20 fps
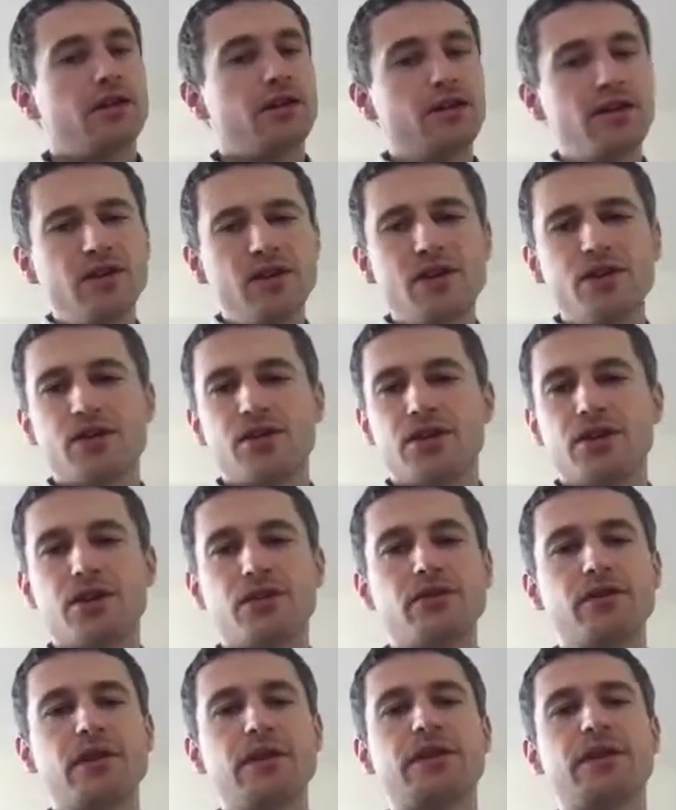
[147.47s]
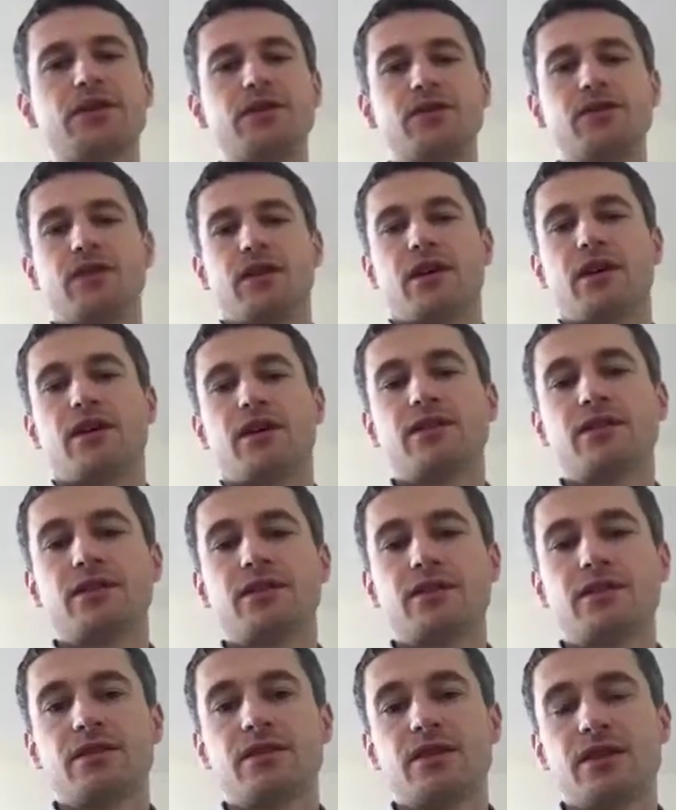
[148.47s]
No, you don't need to do
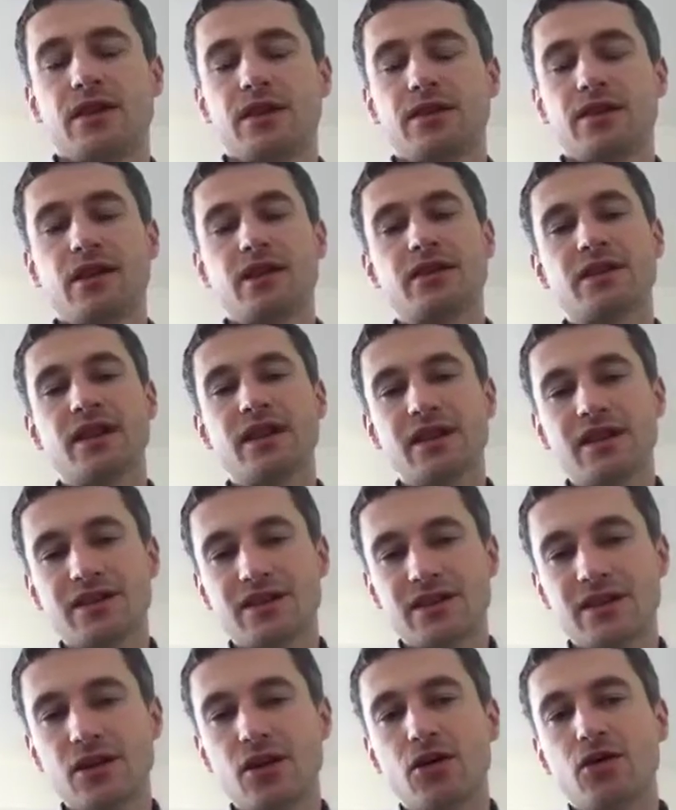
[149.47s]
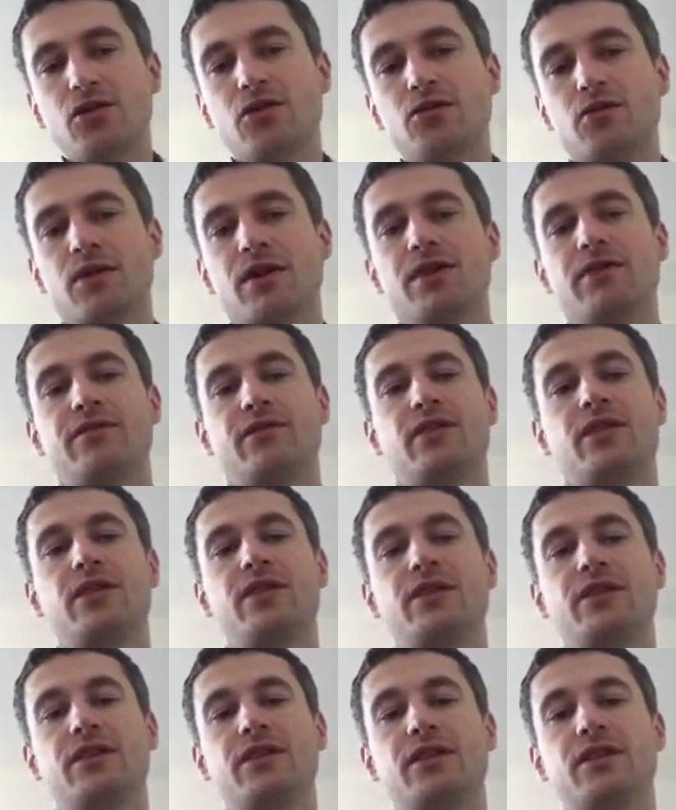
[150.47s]
that. Like that is the old way of
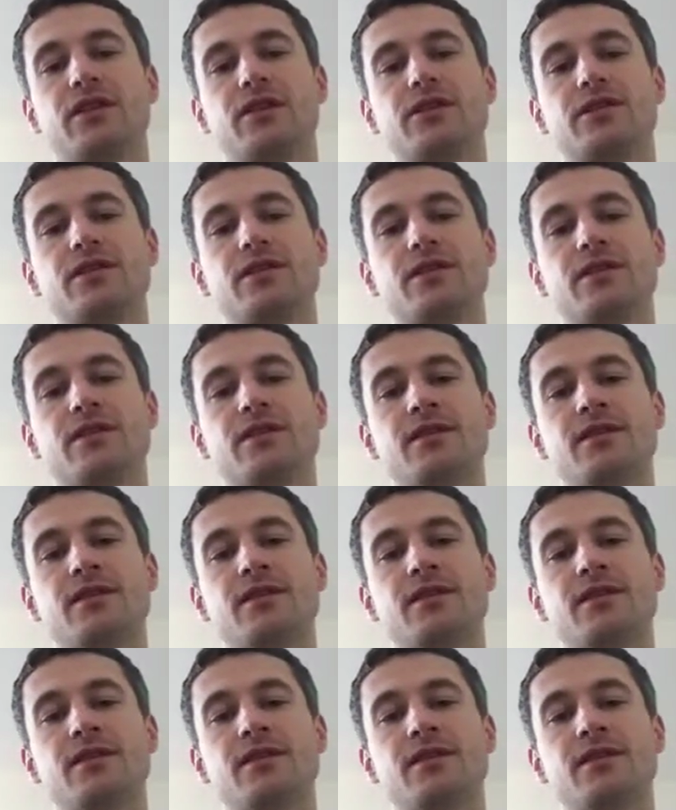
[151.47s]
learning things.